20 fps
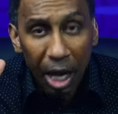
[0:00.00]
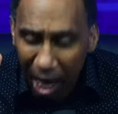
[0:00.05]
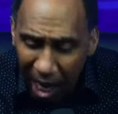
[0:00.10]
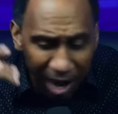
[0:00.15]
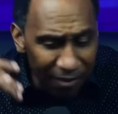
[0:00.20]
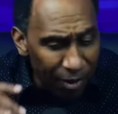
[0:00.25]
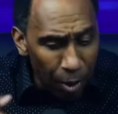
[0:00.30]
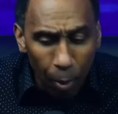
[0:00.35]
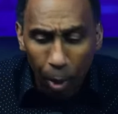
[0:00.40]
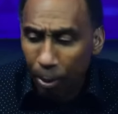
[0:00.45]

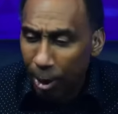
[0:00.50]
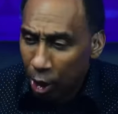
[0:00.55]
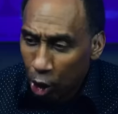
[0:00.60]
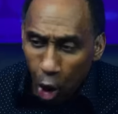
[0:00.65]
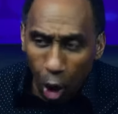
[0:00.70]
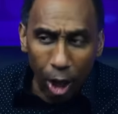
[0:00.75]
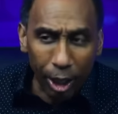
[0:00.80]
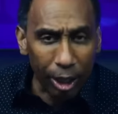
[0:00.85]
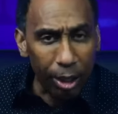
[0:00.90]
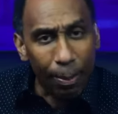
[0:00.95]
Even when we're
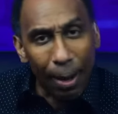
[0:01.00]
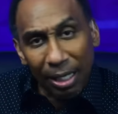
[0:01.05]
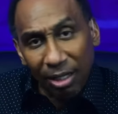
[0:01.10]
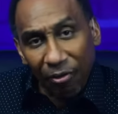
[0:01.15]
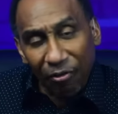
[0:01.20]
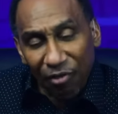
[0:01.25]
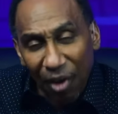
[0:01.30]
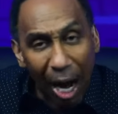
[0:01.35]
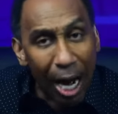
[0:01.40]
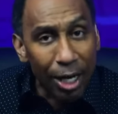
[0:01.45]
talking about
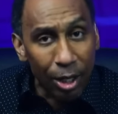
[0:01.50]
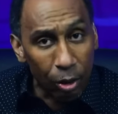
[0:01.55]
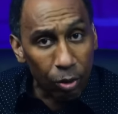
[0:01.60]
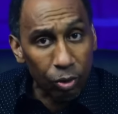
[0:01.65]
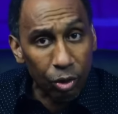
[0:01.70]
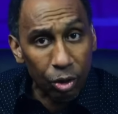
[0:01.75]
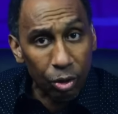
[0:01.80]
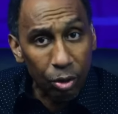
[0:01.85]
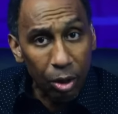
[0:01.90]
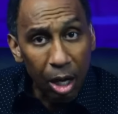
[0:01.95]
the
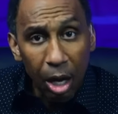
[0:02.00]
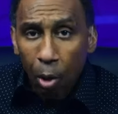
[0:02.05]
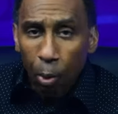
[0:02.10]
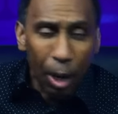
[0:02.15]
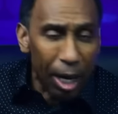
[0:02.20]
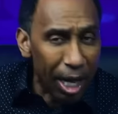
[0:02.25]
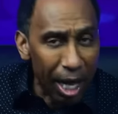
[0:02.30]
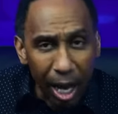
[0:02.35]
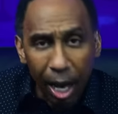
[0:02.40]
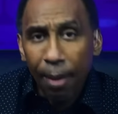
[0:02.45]
finals
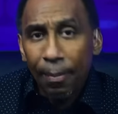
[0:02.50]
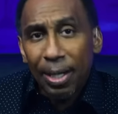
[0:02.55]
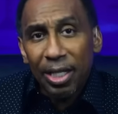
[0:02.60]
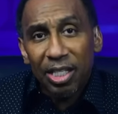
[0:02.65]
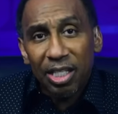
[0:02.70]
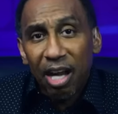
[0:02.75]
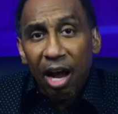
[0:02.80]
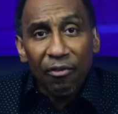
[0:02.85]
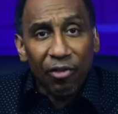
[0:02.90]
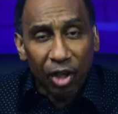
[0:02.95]
with him and
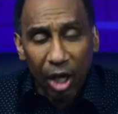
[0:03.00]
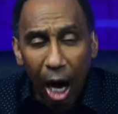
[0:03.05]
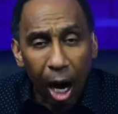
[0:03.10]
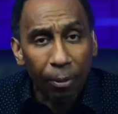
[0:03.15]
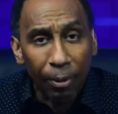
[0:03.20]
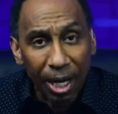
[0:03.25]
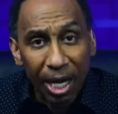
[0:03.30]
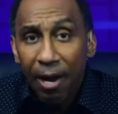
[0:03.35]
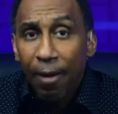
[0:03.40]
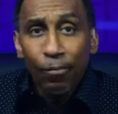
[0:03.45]
Steph
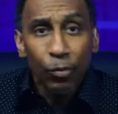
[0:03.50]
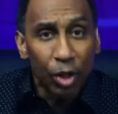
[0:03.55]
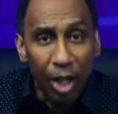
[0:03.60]
Curry,